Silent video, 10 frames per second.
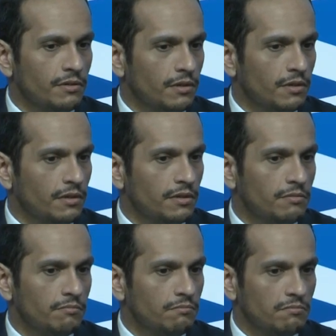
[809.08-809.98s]
uh,
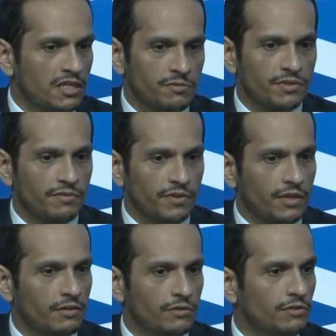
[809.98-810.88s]
has been very
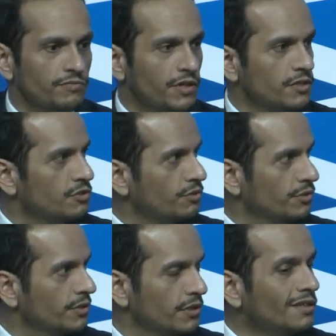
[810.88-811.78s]
good and very
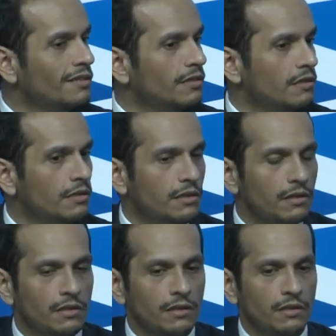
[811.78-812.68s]
strong in
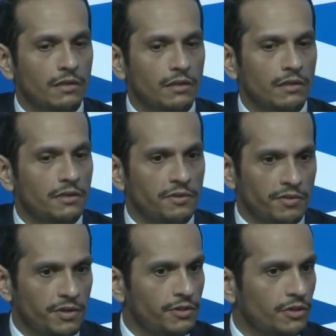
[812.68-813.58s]
uh, in the
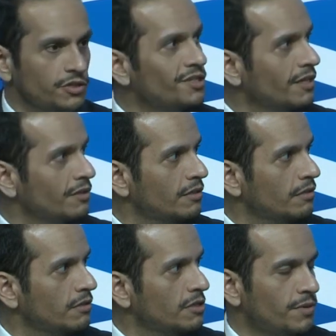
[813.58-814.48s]
energy sector,
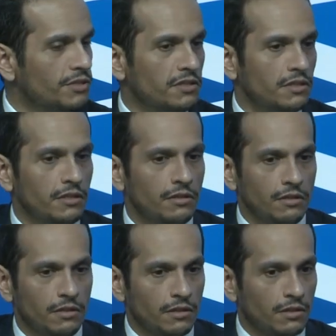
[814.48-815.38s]
especially. Uh,
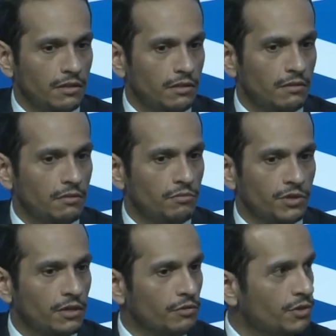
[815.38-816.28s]
we
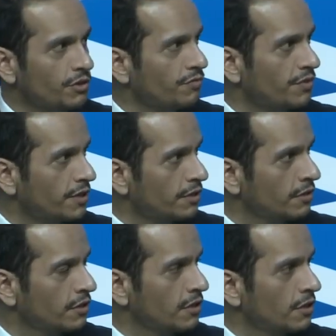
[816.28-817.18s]
are one of their
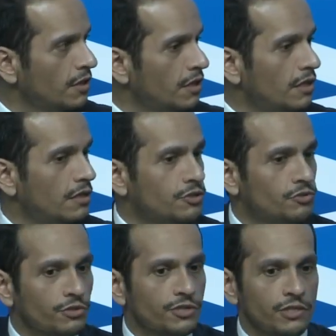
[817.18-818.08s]
uh,
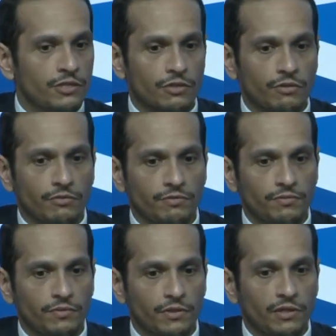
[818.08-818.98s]
sources of
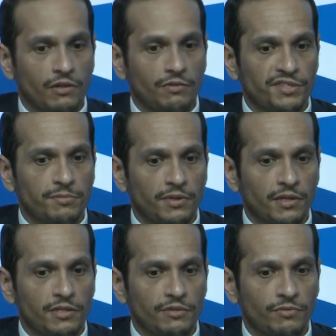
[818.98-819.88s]
uh, of
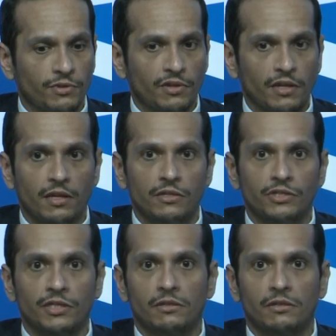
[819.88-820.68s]
supplies for the LNG.